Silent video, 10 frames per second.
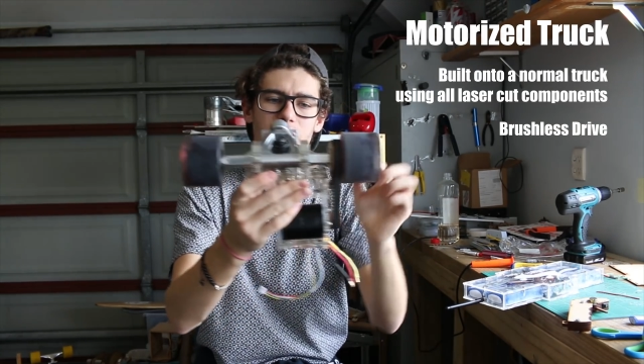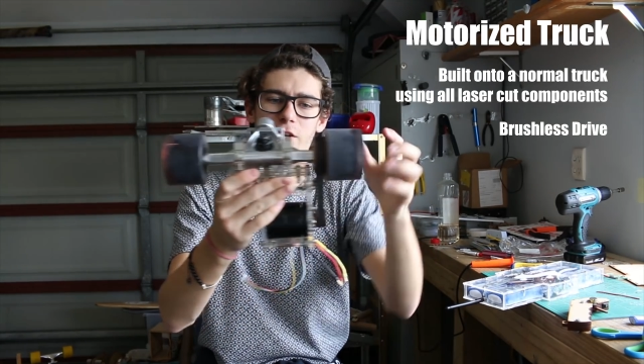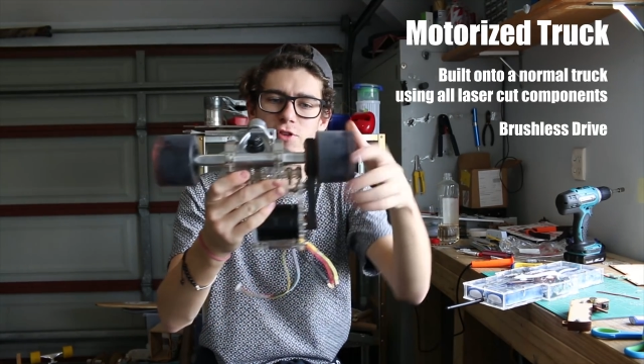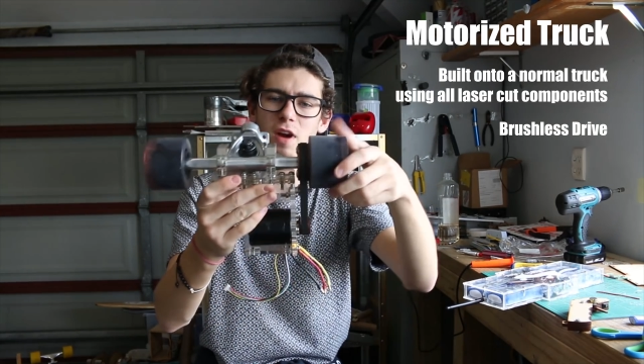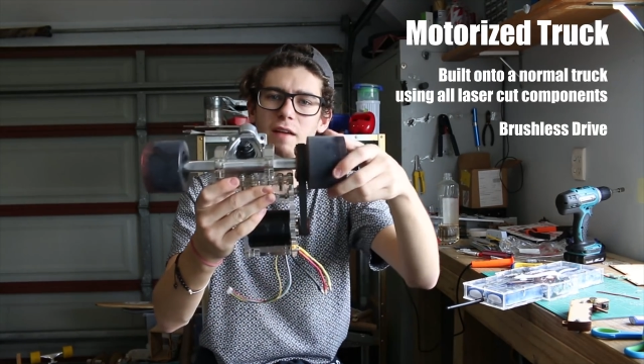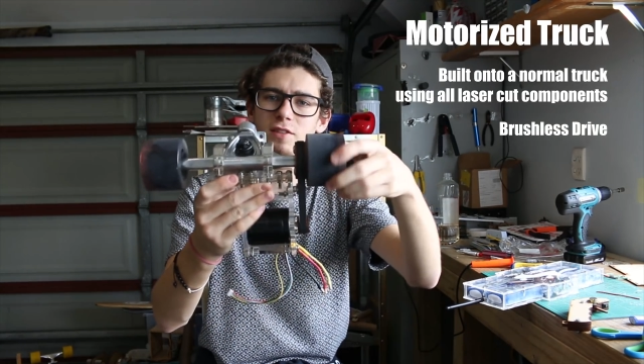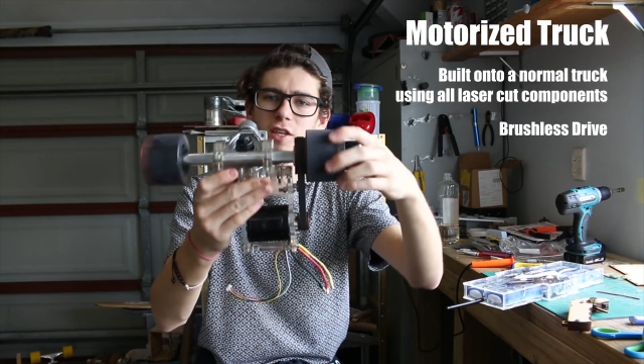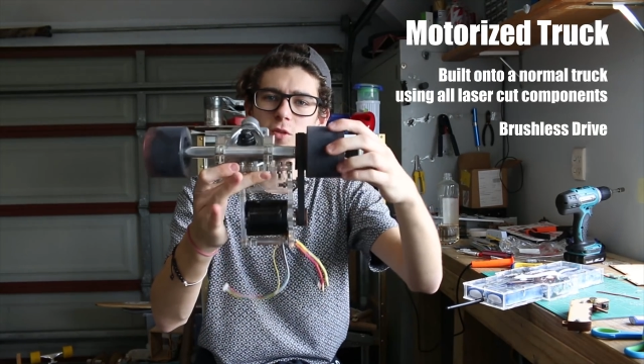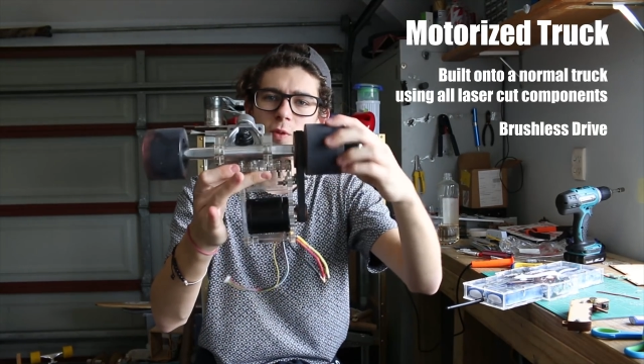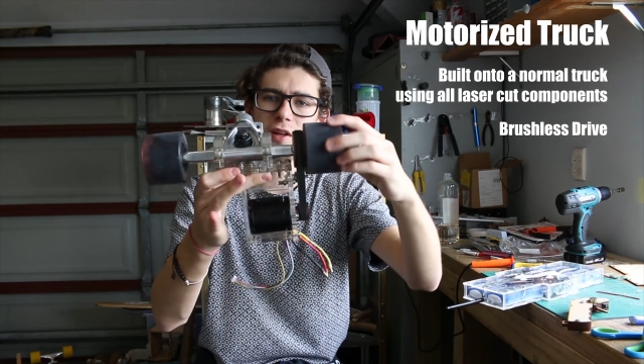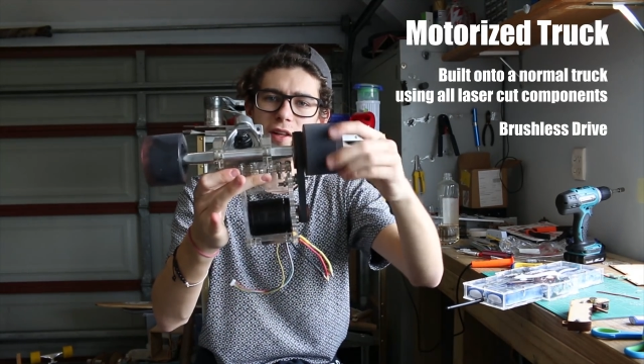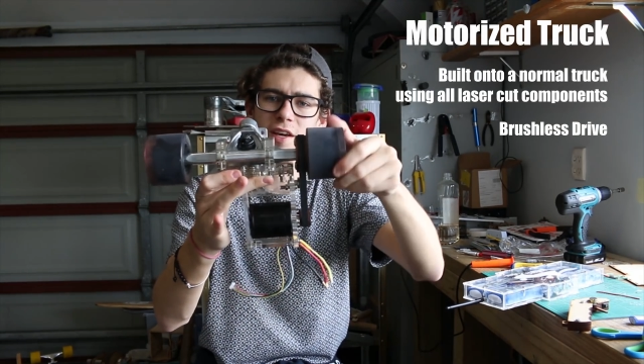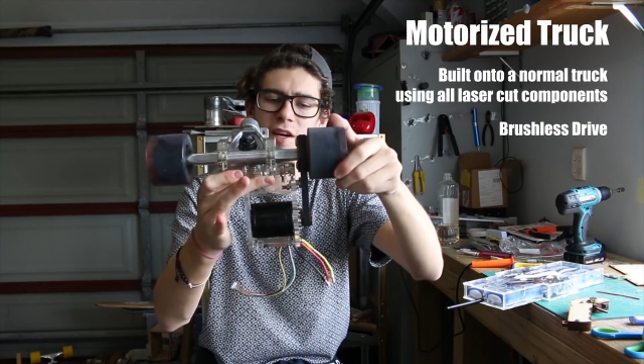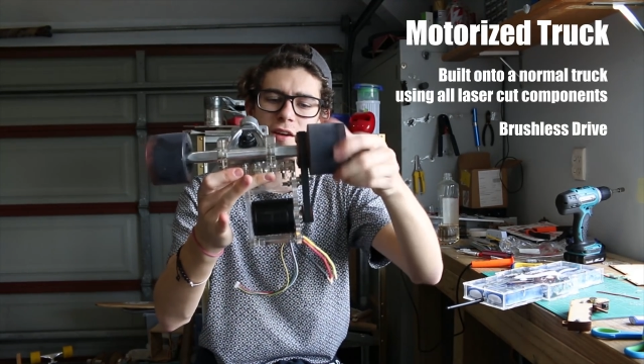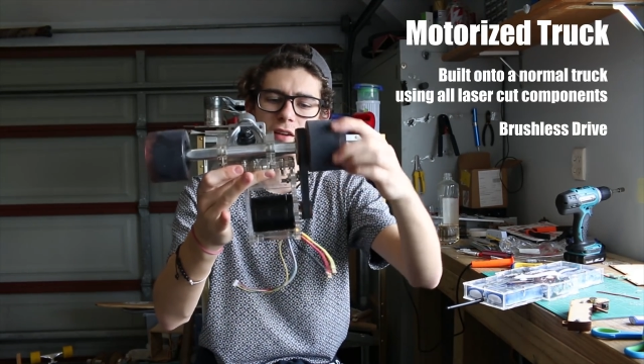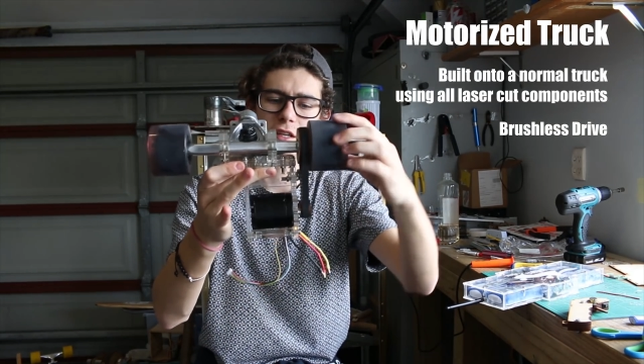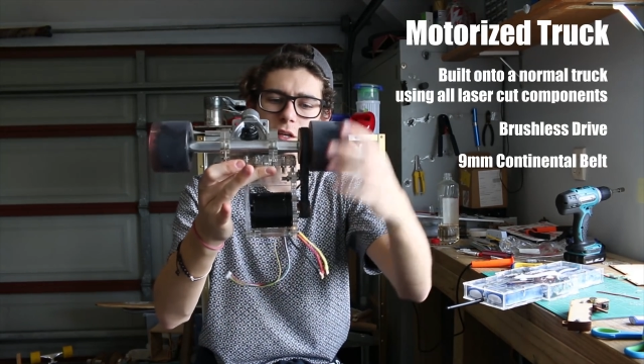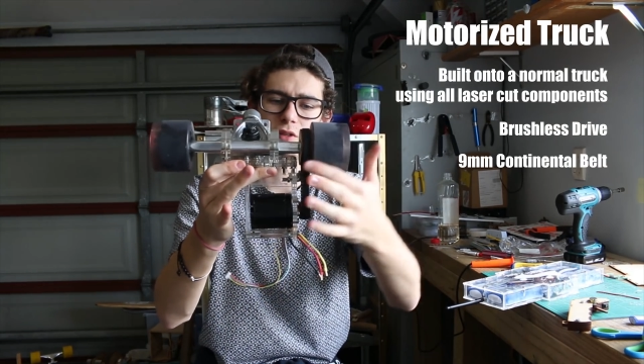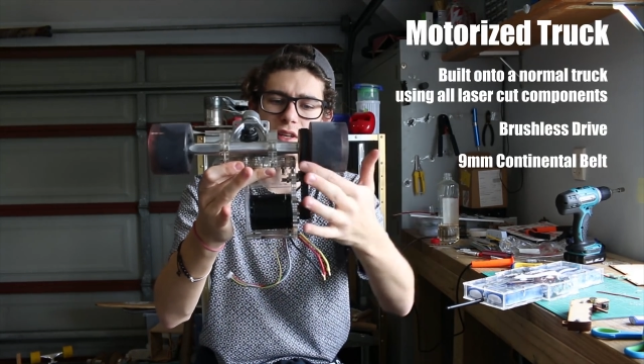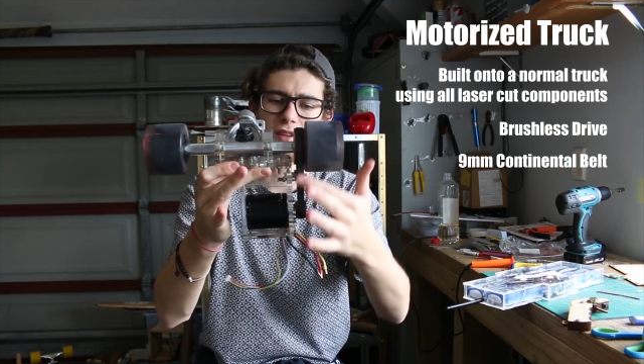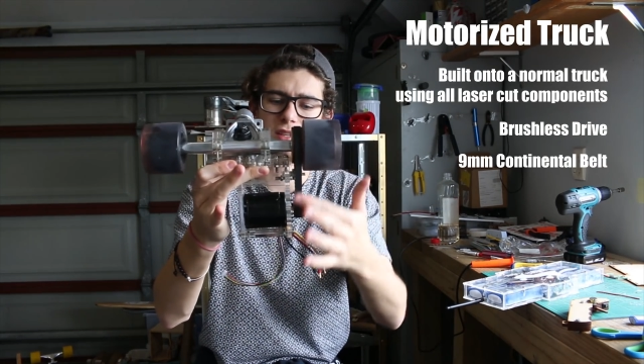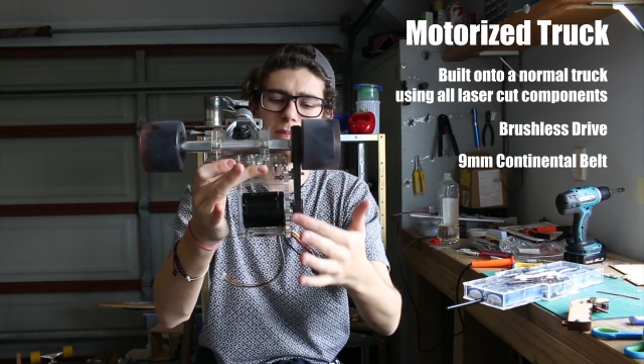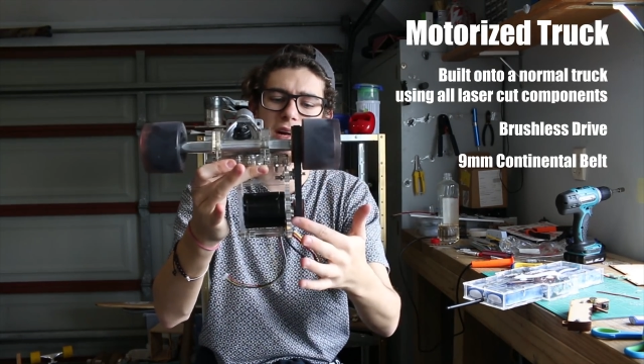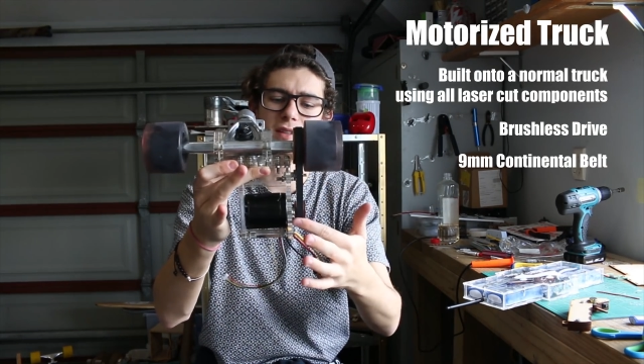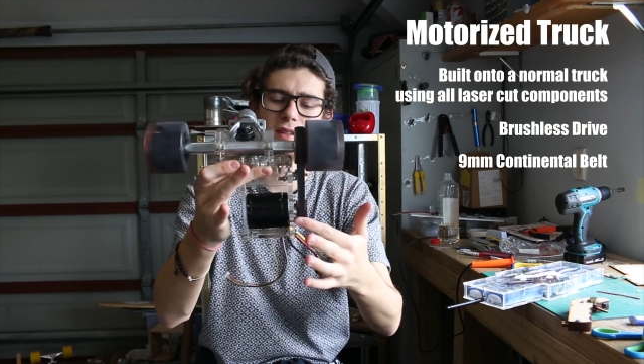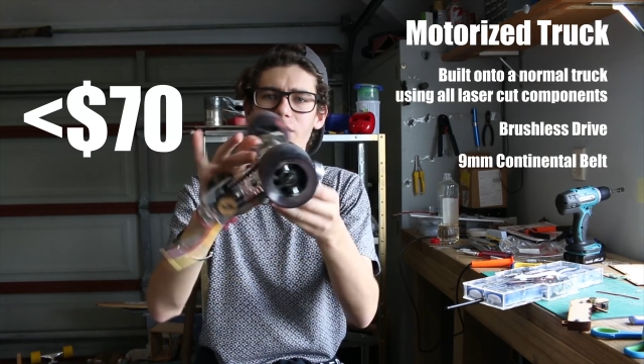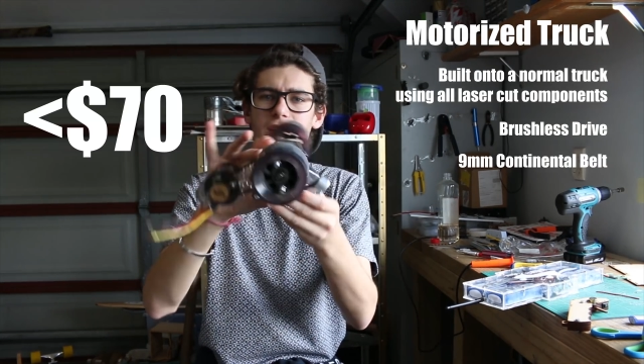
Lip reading: that drives this wheel here using this belt.